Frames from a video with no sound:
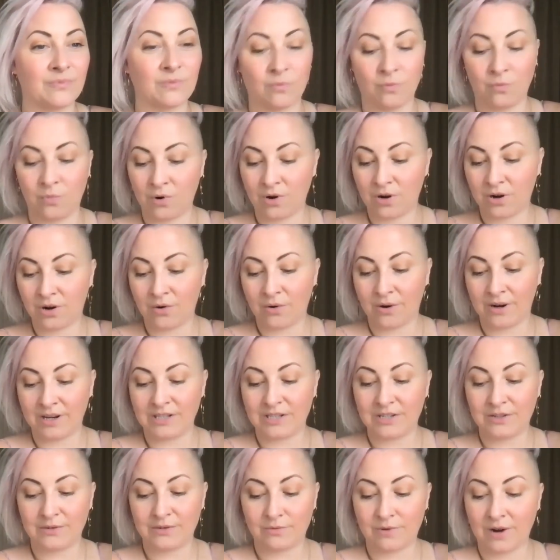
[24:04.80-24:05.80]
We're going
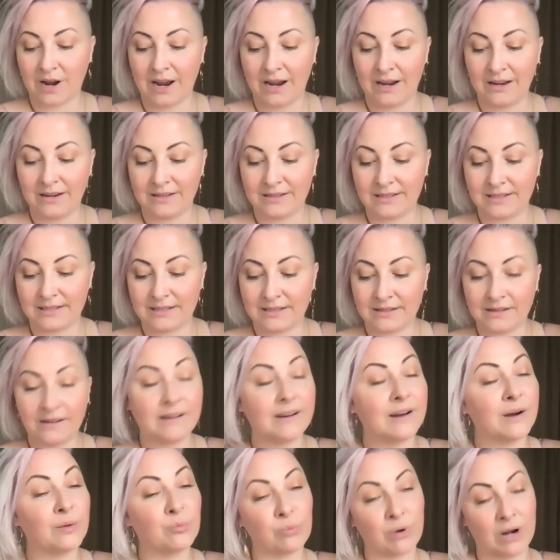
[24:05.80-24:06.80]
to write
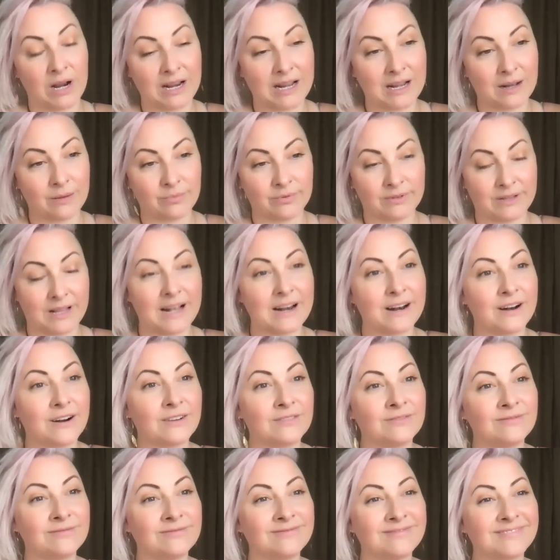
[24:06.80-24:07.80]
a breakup
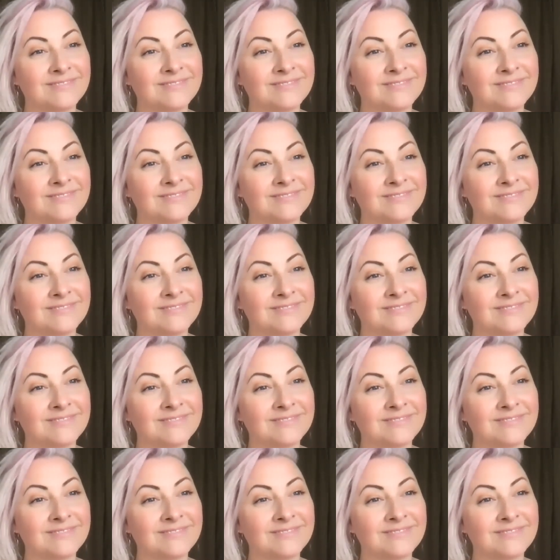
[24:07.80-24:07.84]
letter.